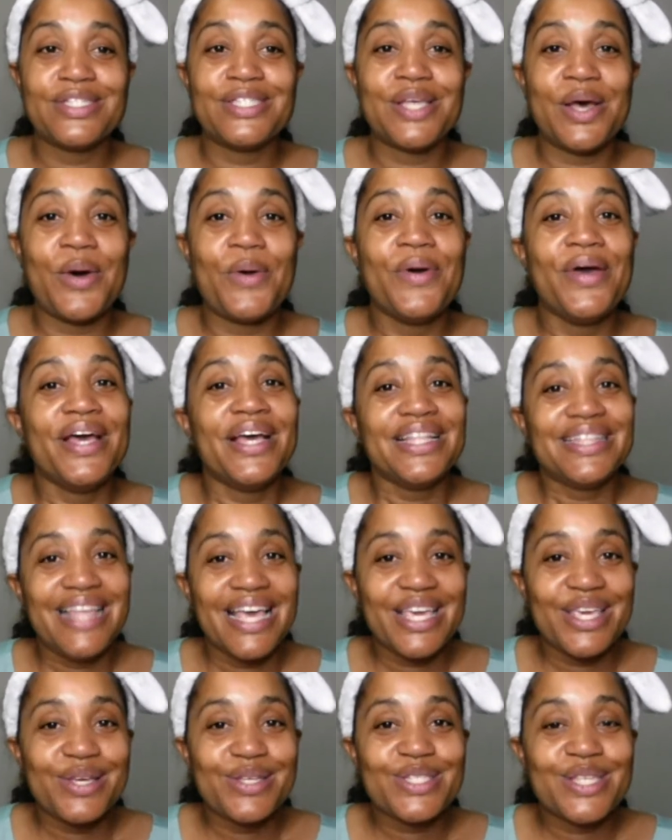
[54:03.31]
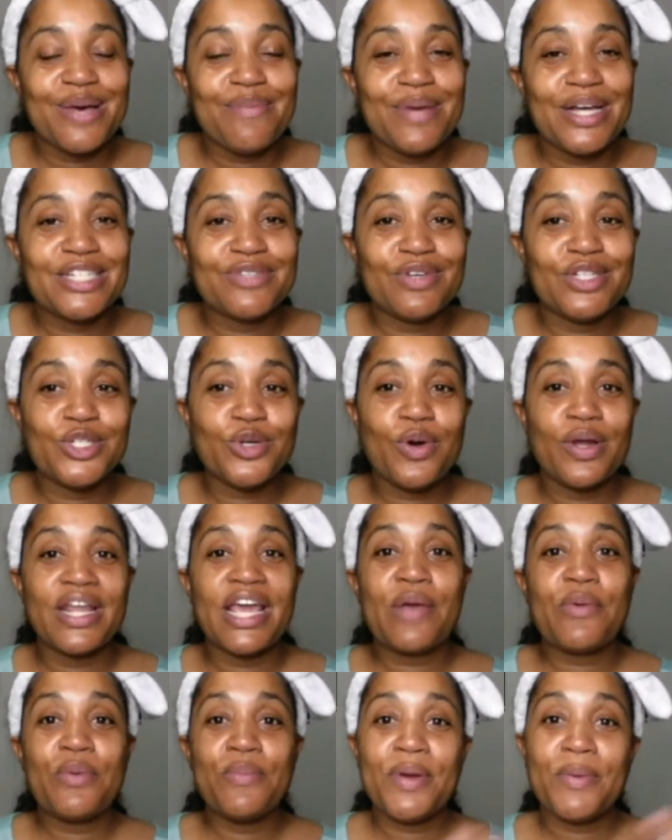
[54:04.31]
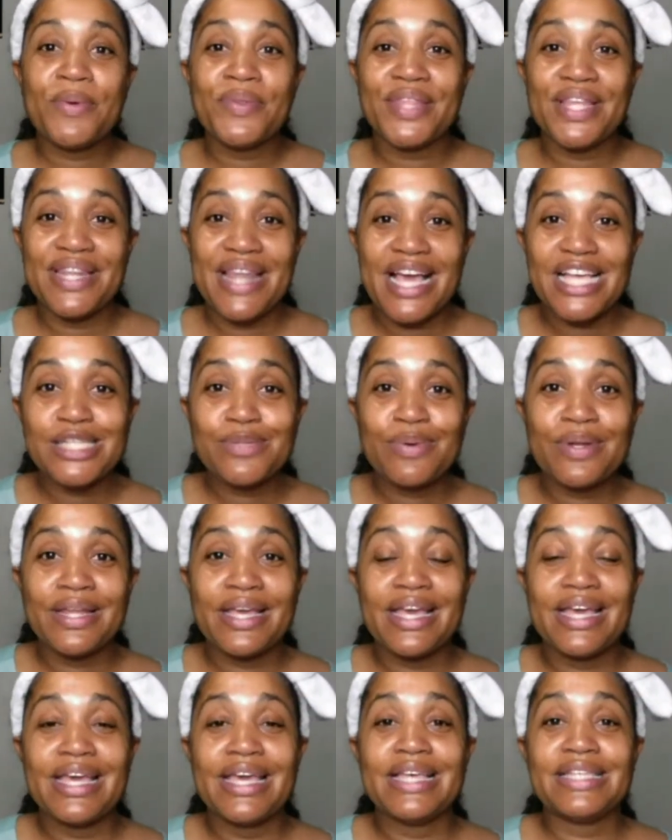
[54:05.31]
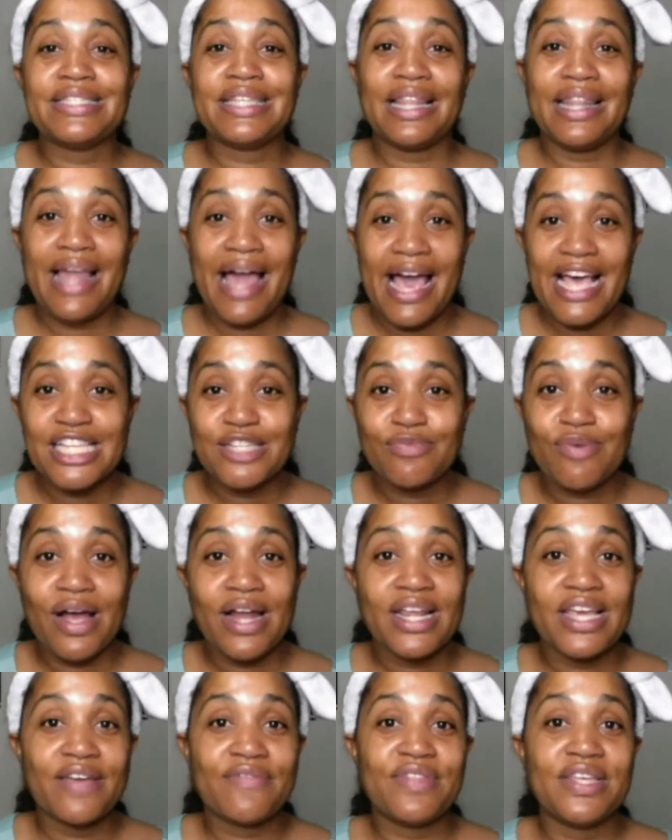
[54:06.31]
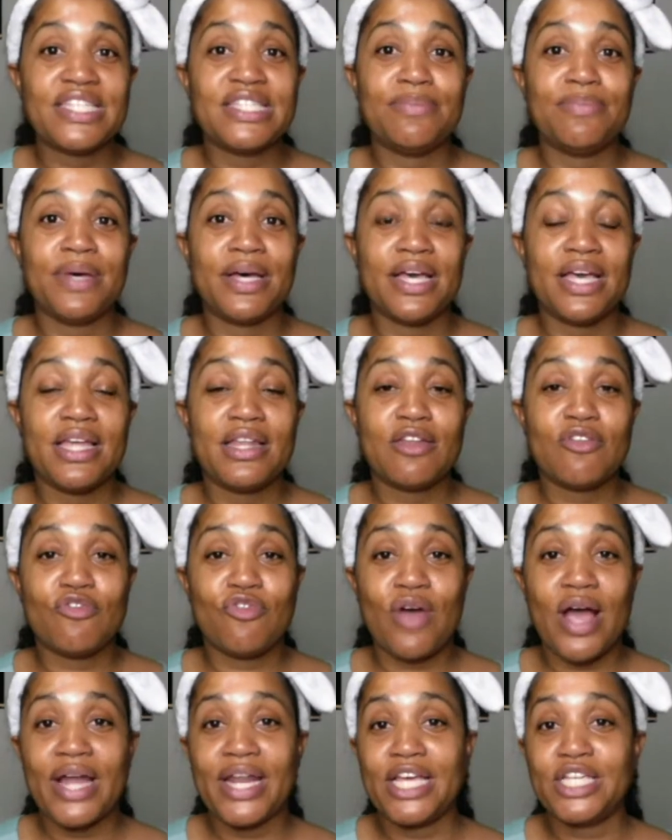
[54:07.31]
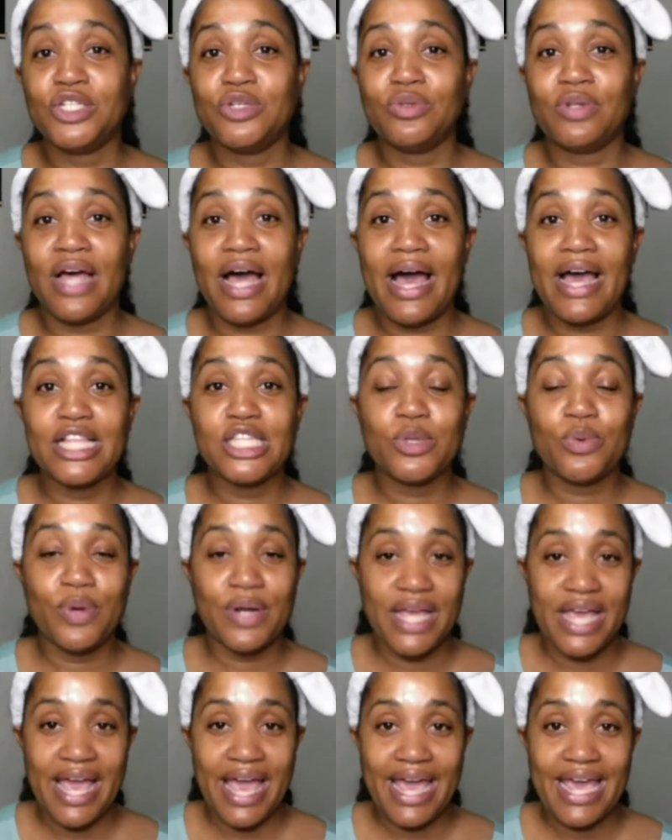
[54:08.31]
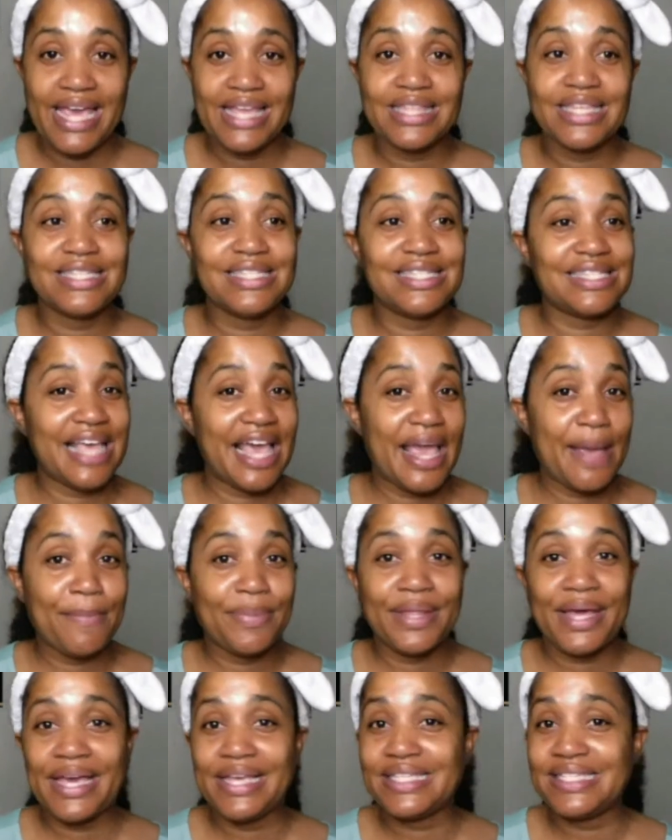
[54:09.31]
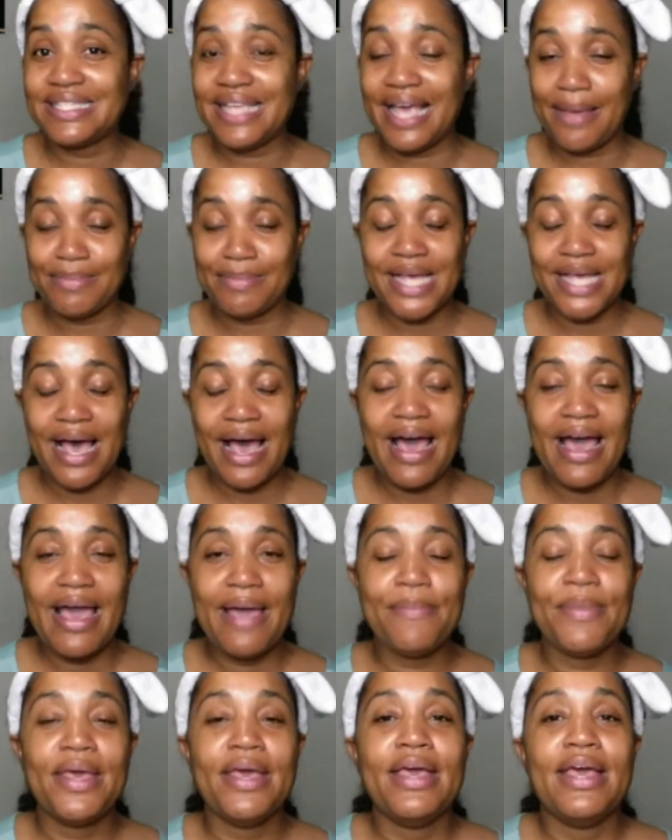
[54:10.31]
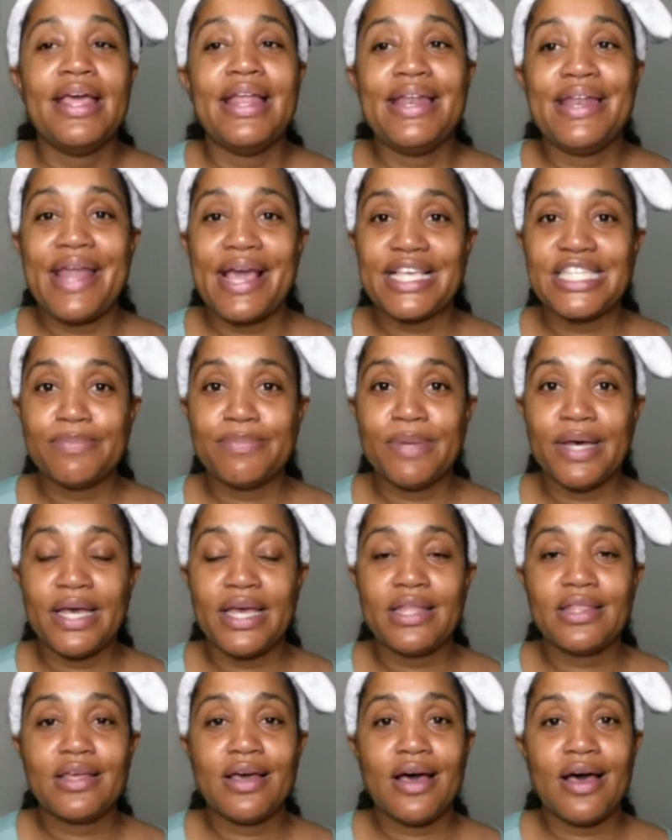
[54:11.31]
So thank you so much for joining. Remember, the next one is the last Friday of this month, Friday, July 28th, same place, same time next month.